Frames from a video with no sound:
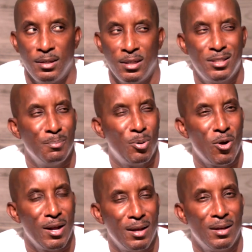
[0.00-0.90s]
is
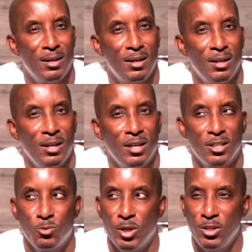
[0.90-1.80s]
important
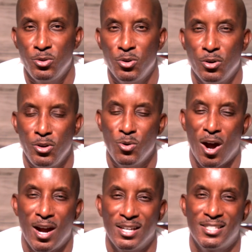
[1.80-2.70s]
because what are you doing? You
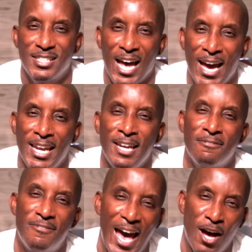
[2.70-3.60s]
are assigning
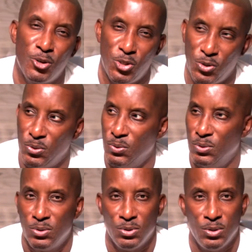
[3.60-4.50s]
value
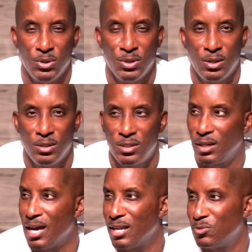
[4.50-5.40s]
to
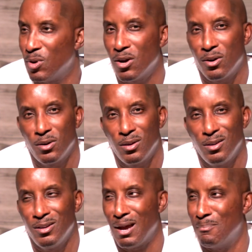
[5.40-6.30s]
God's word.
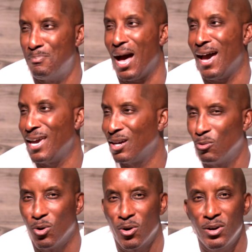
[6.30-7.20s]
You're not buying a
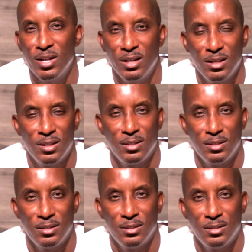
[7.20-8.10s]
word.
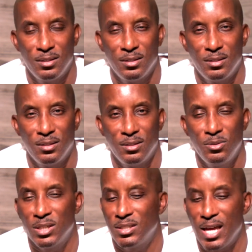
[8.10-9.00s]
Who
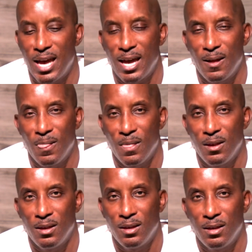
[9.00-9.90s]
does that?
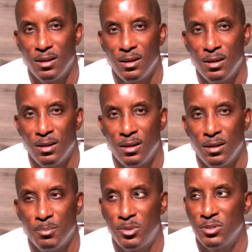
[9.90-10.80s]

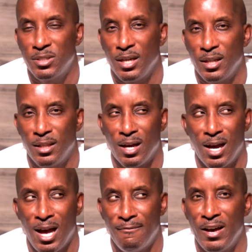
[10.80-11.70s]
But you're saying,
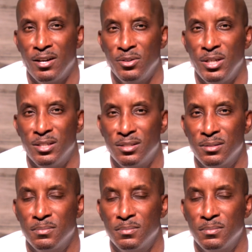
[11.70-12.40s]
I value this.